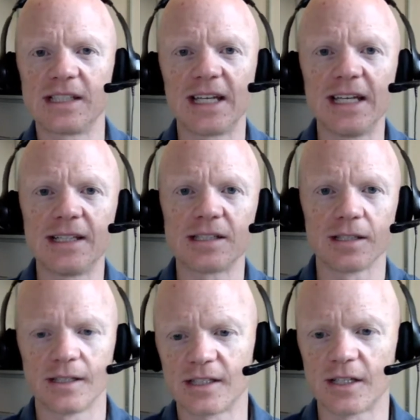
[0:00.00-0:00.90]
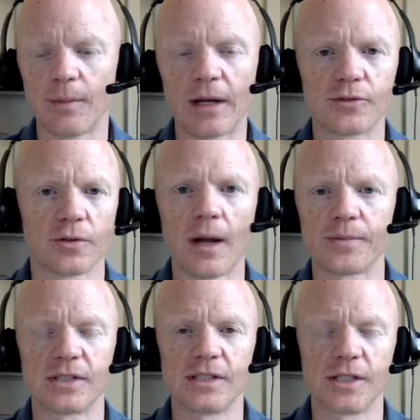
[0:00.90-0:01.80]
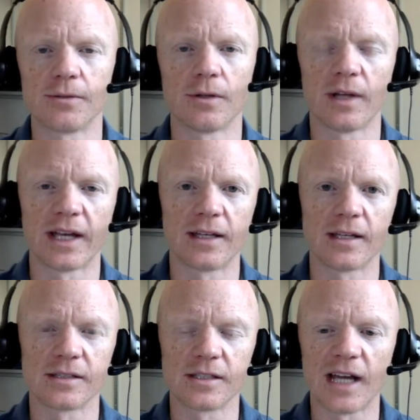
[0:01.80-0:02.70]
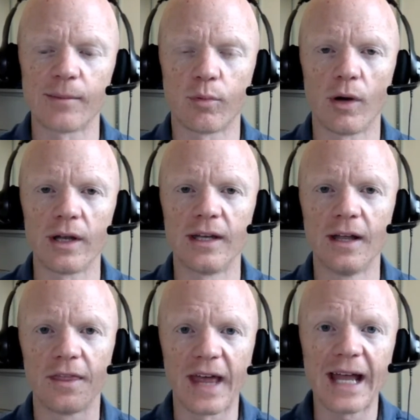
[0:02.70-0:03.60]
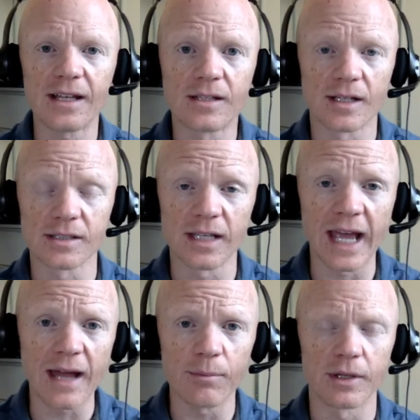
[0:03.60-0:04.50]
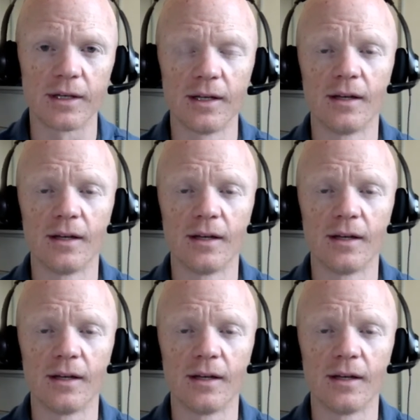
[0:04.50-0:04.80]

the insulin somehow drops to zero like it does in type one. That doesn't happen.